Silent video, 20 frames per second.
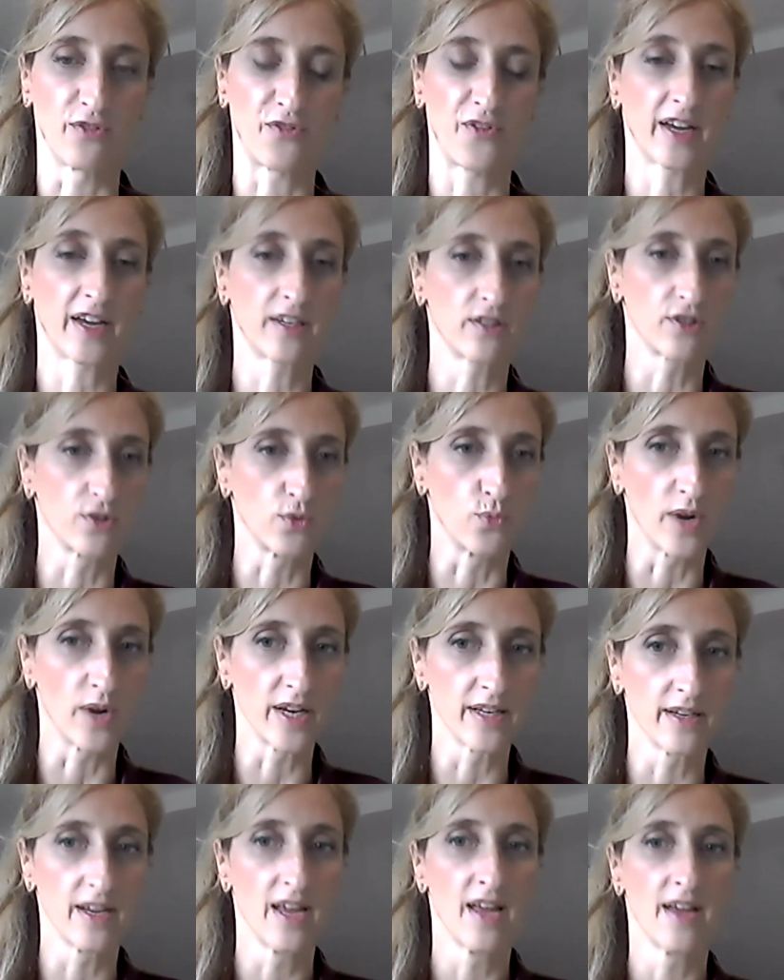factor
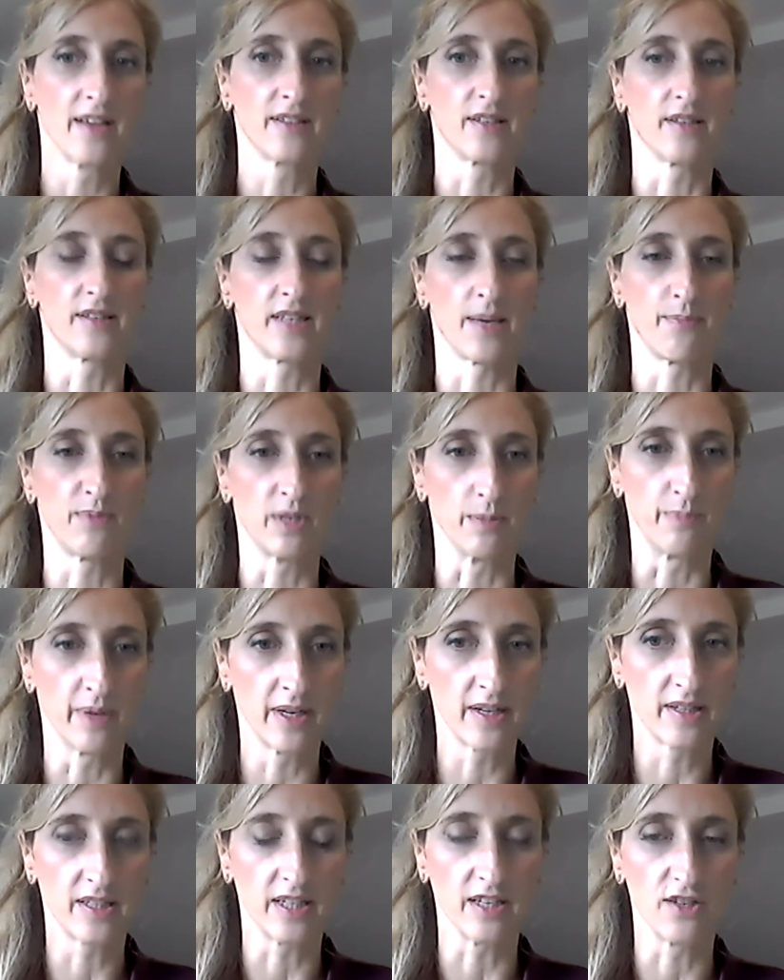1
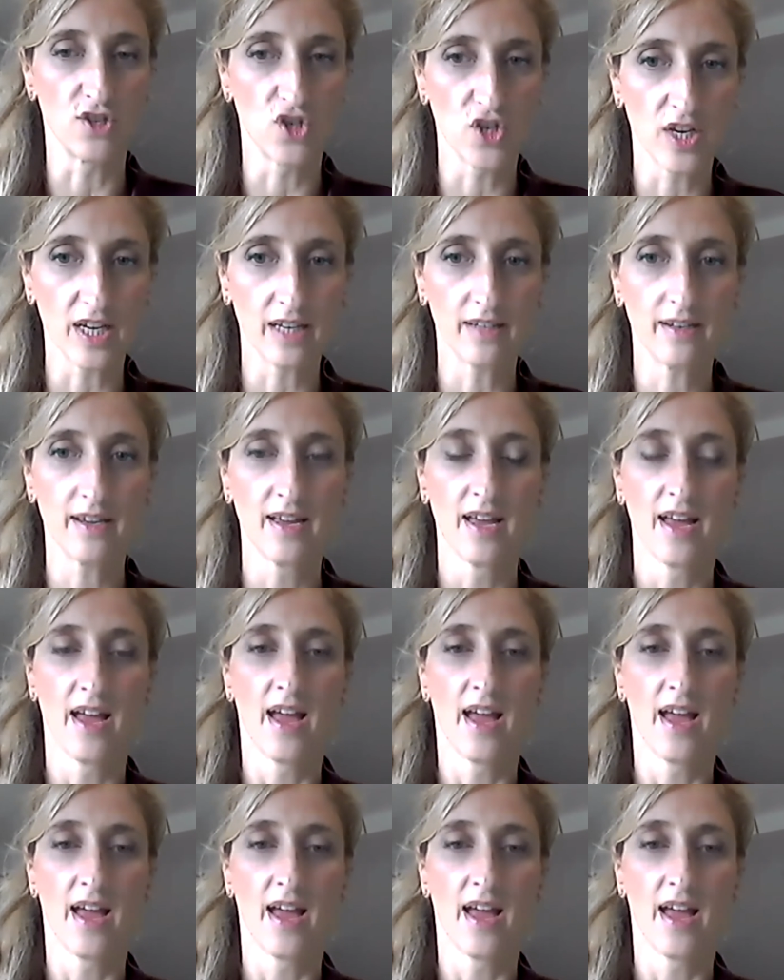susceptibility gene.